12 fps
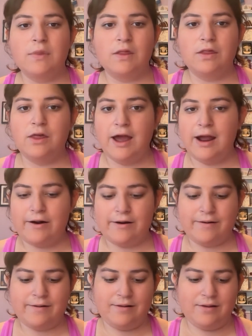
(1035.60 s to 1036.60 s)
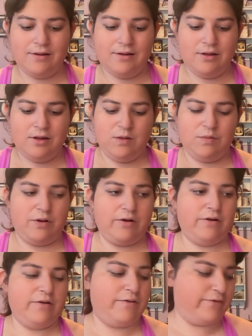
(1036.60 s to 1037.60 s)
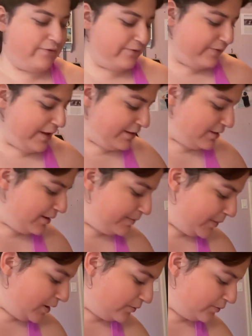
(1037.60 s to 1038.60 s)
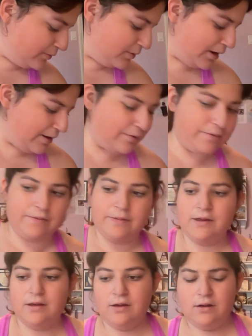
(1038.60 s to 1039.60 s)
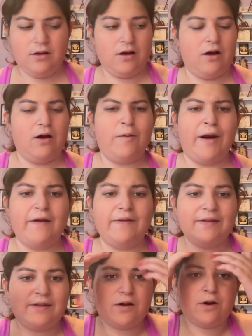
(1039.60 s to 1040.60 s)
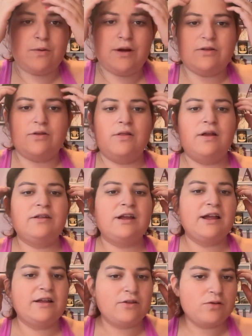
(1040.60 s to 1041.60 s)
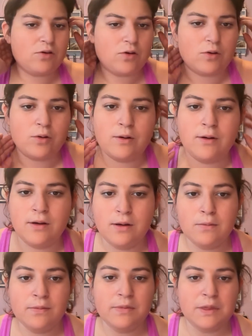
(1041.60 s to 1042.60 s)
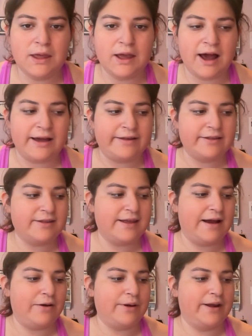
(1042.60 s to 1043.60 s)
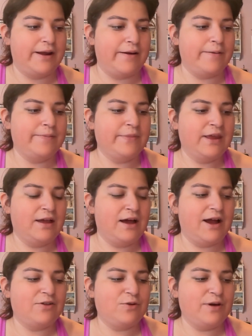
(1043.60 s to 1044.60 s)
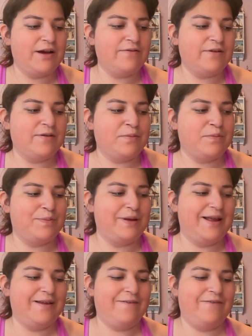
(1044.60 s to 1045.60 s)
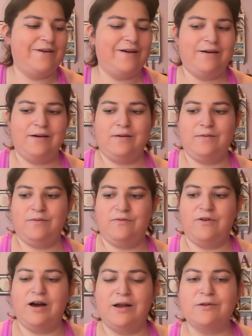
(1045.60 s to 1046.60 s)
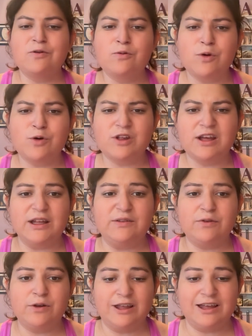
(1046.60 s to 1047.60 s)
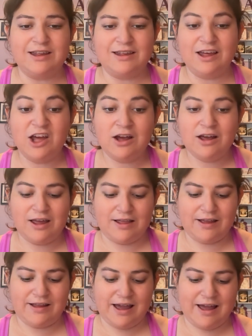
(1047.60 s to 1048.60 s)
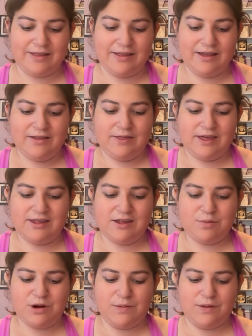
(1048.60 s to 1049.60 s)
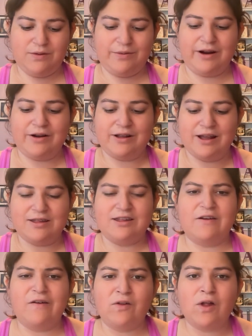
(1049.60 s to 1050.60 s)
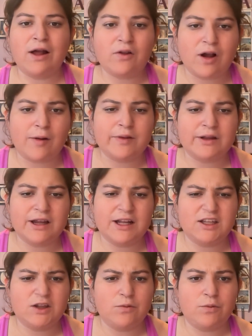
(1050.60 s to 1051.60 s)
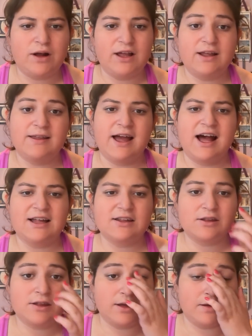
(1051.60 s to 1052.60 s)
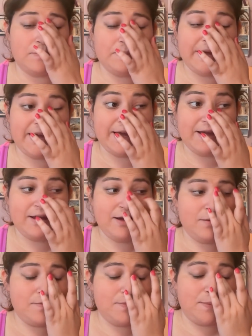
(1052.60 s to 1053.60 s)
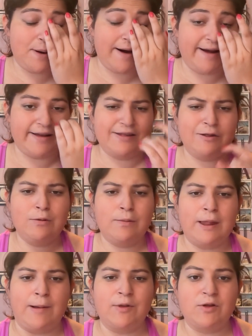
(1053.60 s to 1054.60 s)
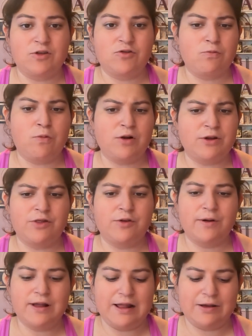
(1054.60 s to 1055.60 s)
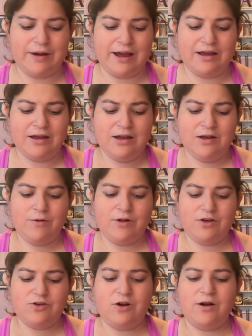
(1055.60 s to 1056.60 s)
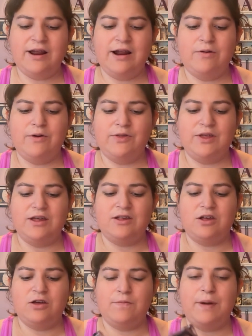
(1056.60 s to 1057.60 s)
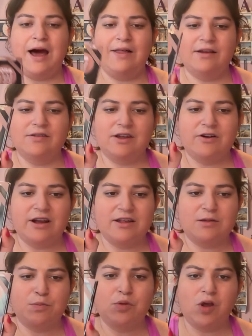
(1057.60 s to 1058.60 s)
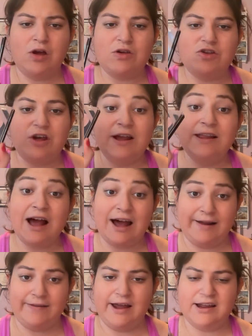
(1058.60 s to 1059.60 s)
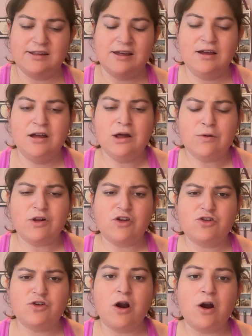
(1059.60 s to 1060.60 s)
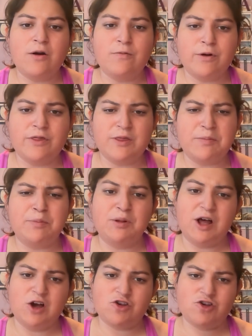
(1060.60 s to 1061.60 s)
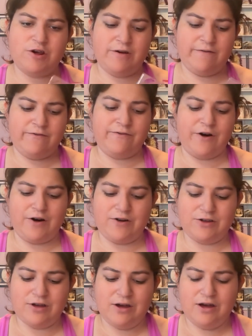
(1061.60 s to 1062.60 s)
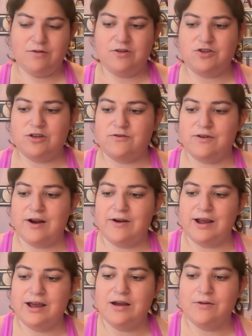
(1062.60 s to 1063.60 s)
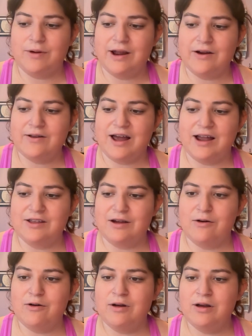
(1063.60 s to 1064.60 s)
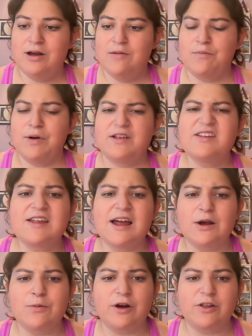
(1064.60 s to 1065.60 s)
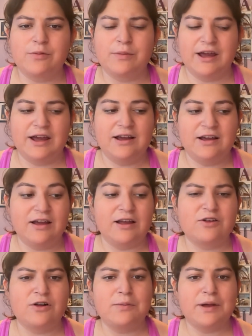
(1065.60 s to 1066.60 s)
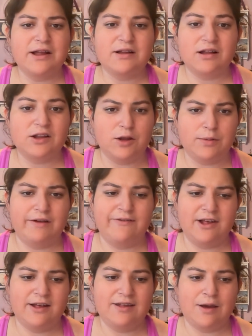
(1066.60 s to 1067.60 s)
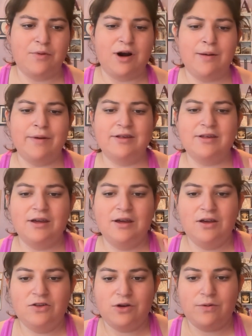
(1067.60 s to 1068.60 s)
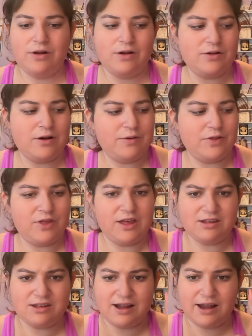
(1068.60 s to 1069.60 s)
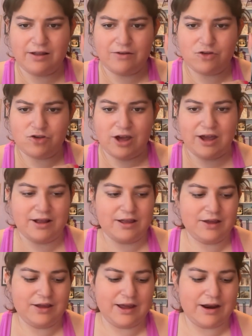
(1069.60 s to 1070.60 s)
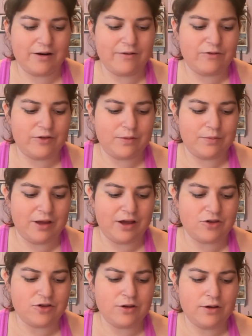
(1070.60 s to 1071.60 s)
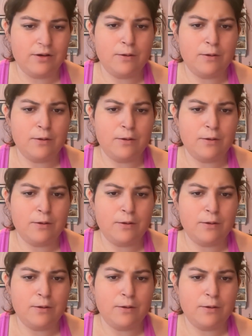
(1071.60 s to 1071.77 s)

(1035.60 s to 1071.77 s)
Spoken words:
There. Perfectamundo. All right, let's get into bee eyes now here. I do have a bit of a fun routine for this. And again, this is probably where it gets a lot complicated than what it has to be. But I'm going to walk you through it anyway. We're going to start here with this palette. It's blush and highlight. We're going to start with the blush first, which is very weird, I know, but stay with me. It's going to make a little bit of sense, I promise. So we're going to go with this kind of shade here for the blush.